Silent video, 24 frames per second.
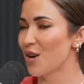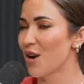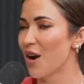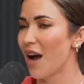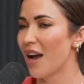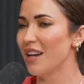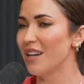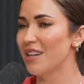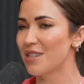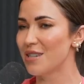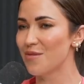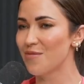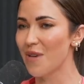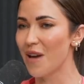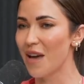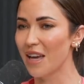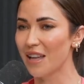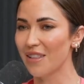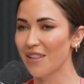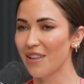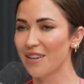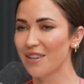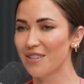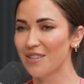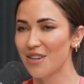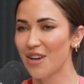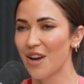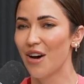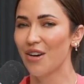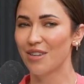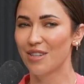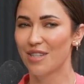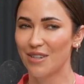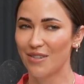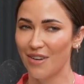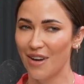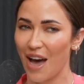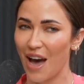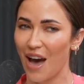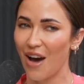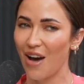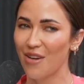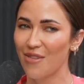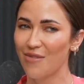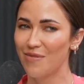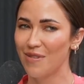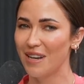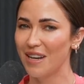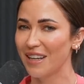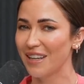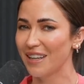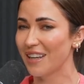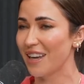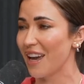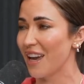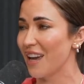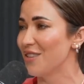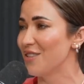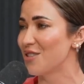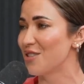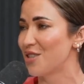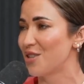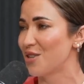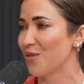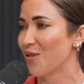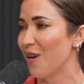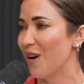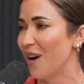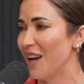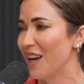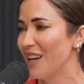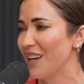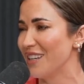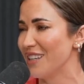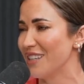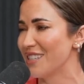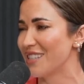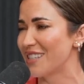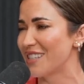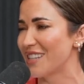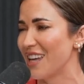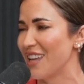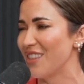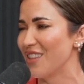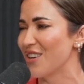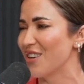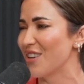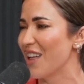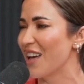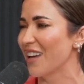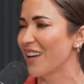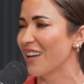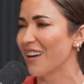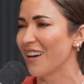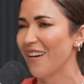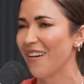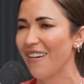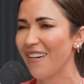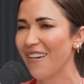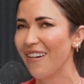trying to make like jokes about how I've been engaged twice. And they're like,